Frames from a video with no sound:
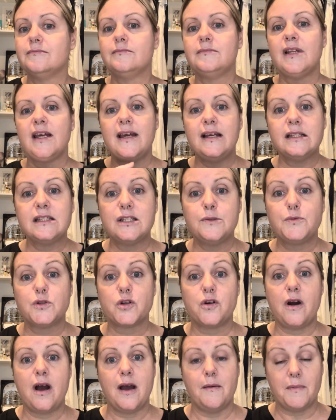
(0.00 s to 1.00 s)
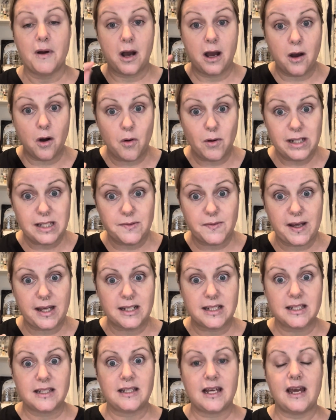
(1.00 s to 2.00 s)
hit subscribe. I always forget
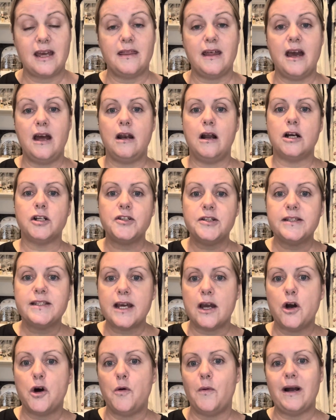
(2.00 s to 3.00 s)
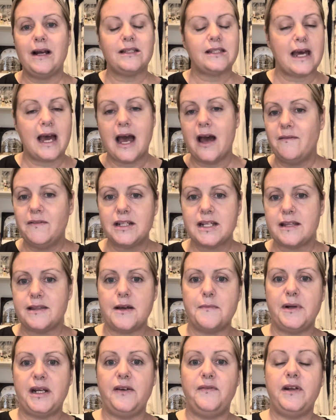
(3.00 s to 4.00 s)
to say that. I shouldn't say always. I haven't done
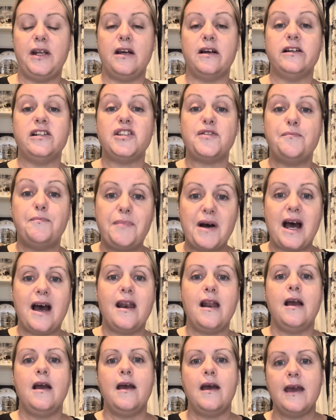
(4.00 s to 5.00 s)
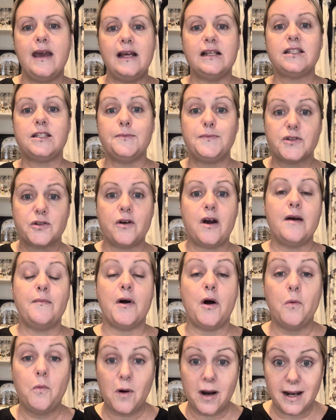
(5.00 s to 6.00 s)
that many videos, but hit subscribe.
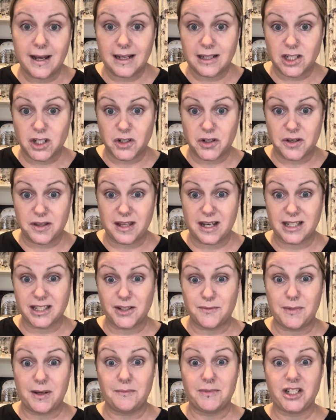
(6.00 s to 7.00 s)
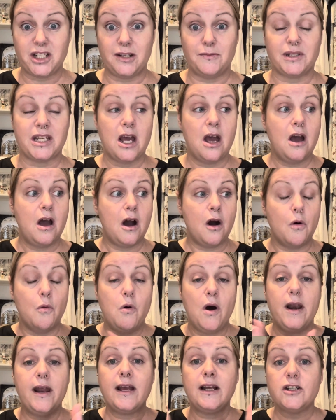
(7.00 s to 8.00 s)
I want to get to 2,000 memberships. I
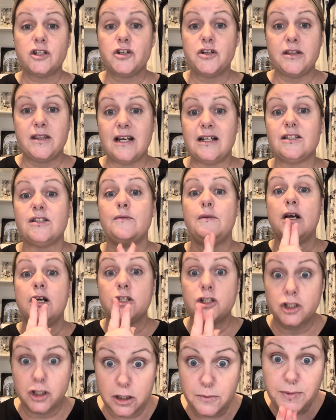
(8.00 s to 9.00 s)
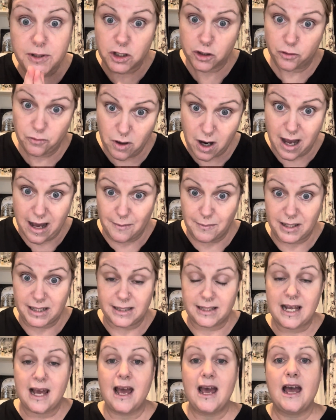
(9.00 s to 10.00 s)
want to get to 2,000
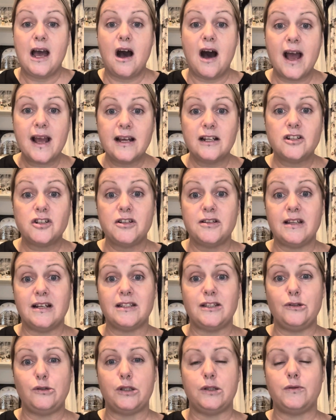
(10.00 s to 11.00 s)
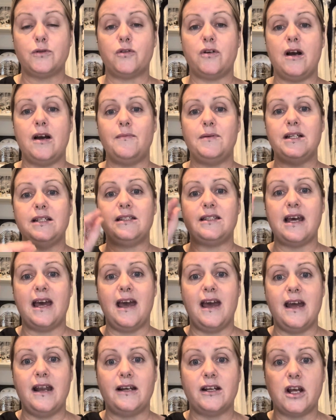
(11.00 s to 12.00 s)
subscribers. I get 2,000 subscribers
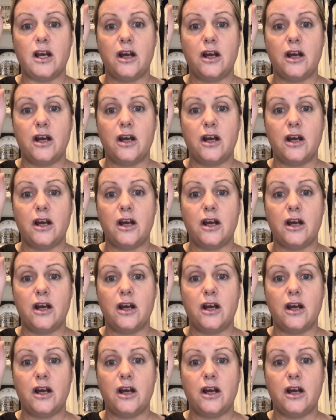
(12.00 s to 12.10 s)
and